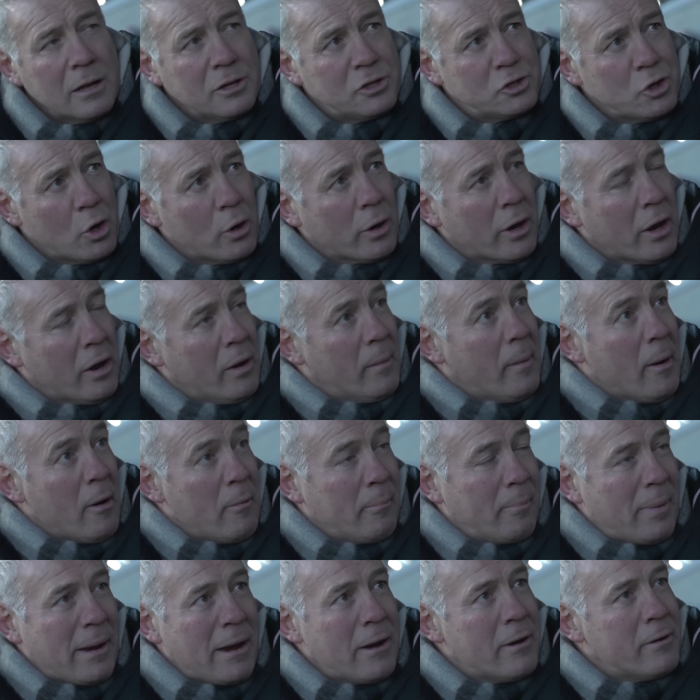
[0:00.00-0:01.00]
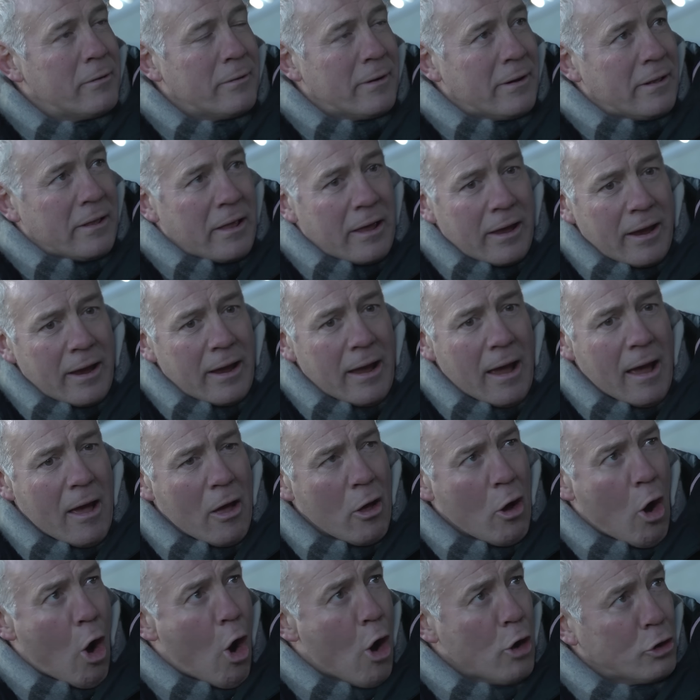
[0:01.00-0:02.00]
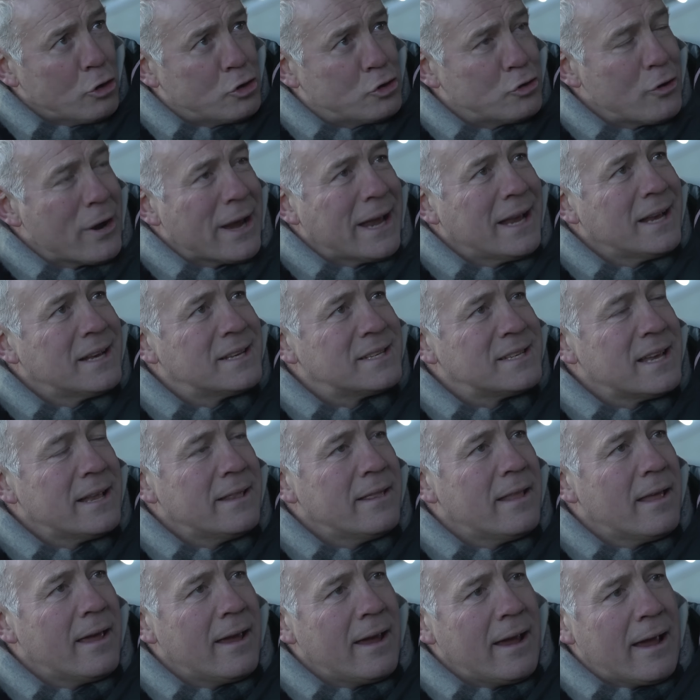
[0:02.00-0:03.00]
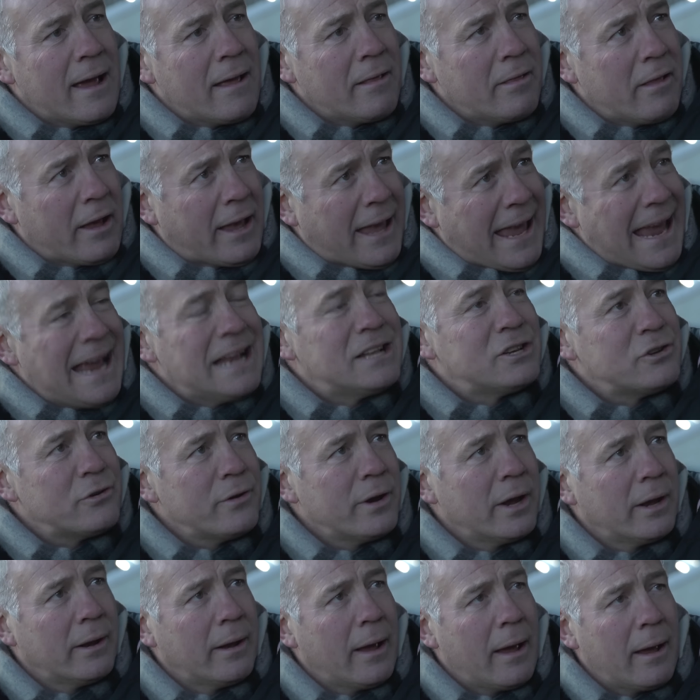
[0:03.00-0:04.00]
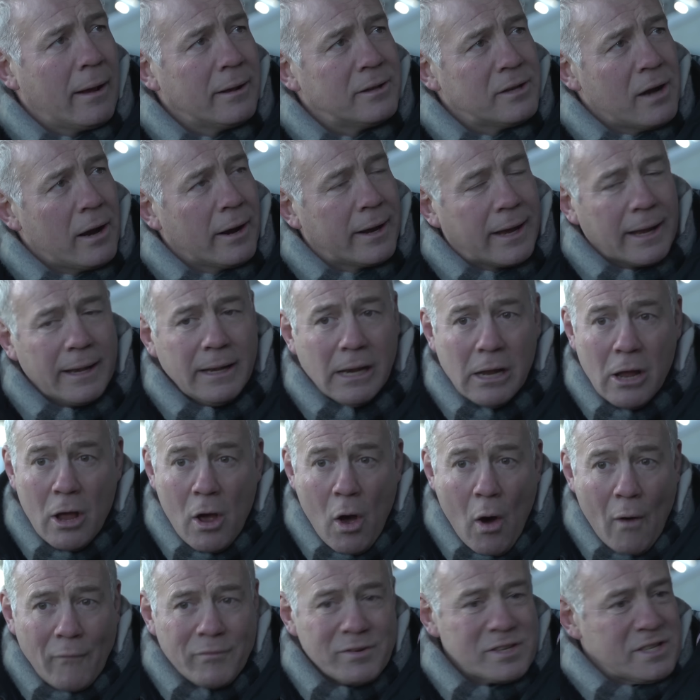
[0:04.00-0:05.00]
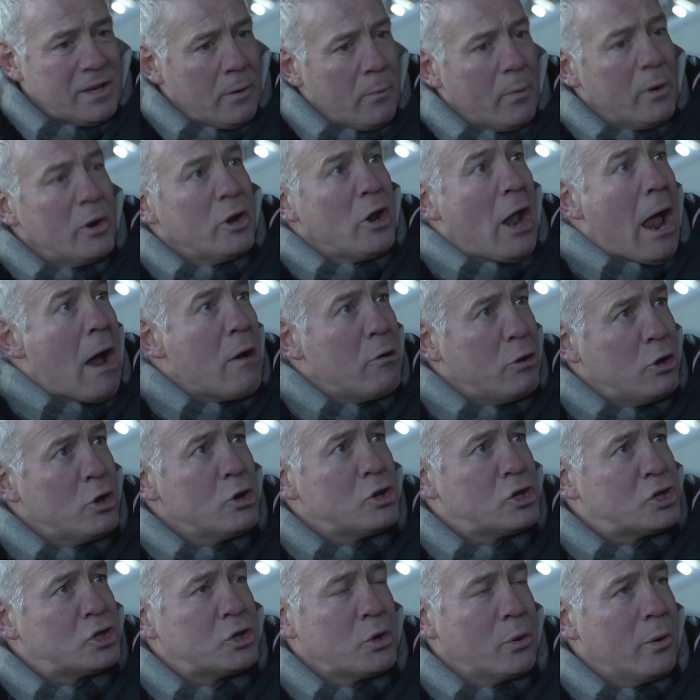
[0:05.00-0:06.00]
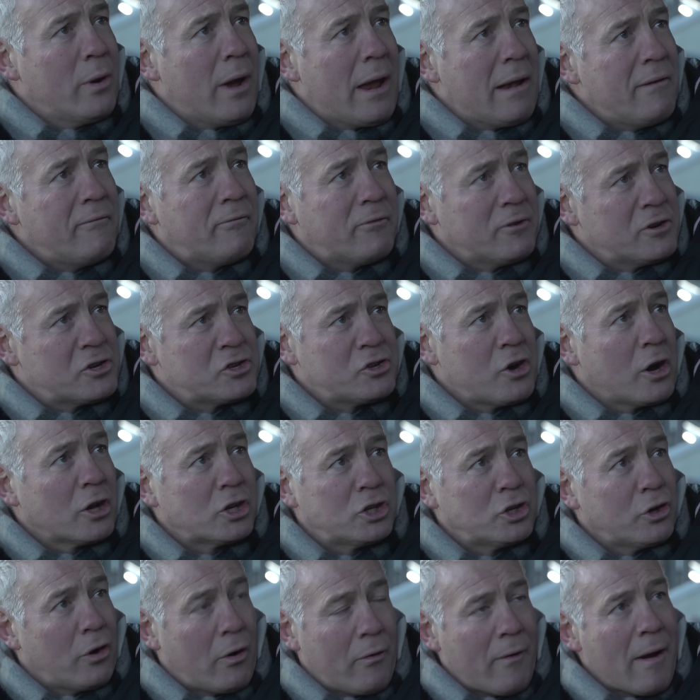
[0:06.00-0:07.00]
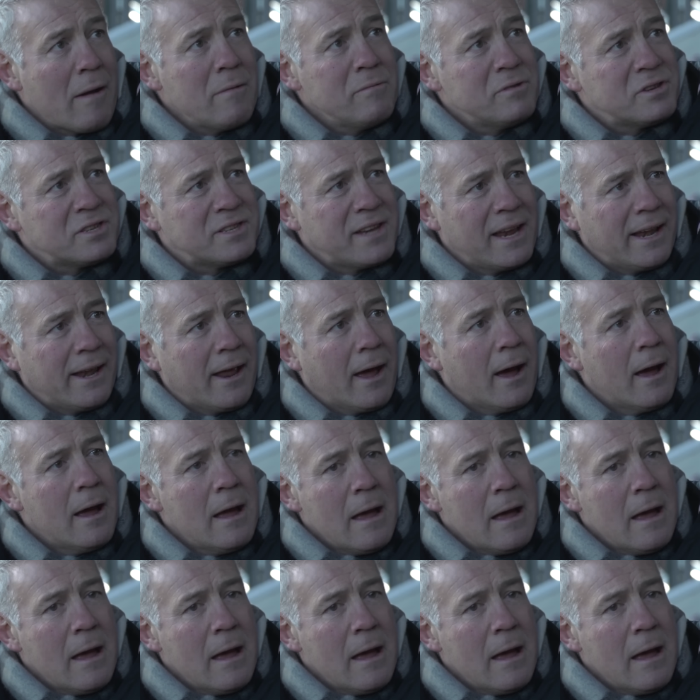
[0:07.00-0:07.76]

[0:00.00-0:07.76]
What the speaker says: And talking about beer and the hot drinks and the catering, Duncan, obviously we're now used to infrastructure around stadia,